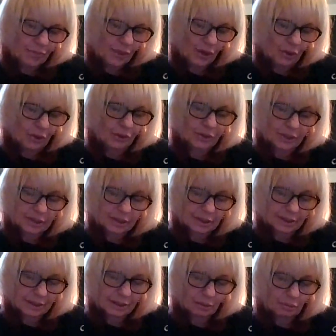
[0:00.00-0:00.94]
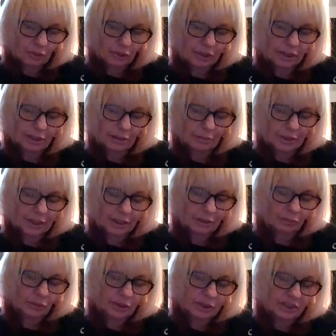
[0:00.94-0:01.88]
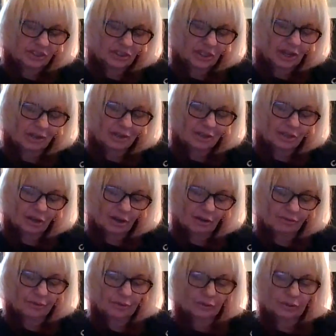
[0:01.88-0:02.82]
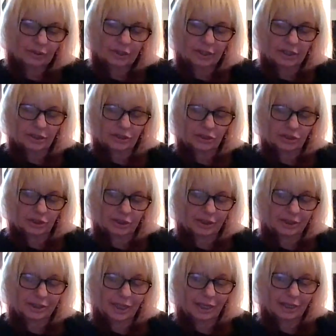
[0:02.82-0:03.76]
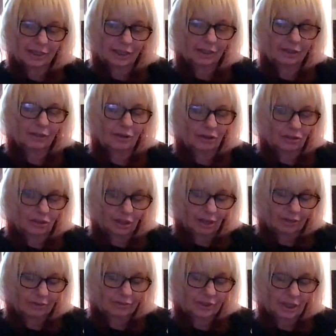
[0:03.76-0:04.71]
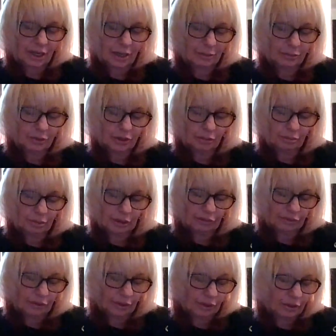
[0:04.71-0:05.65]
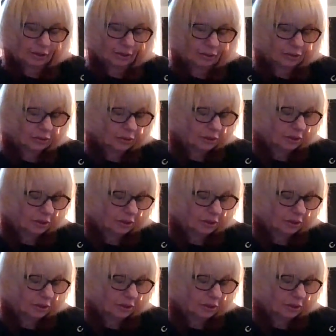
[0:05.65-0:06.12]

Or this is someone coming in with a solid offer. It's just taking a lot of time. Could be a Virgo.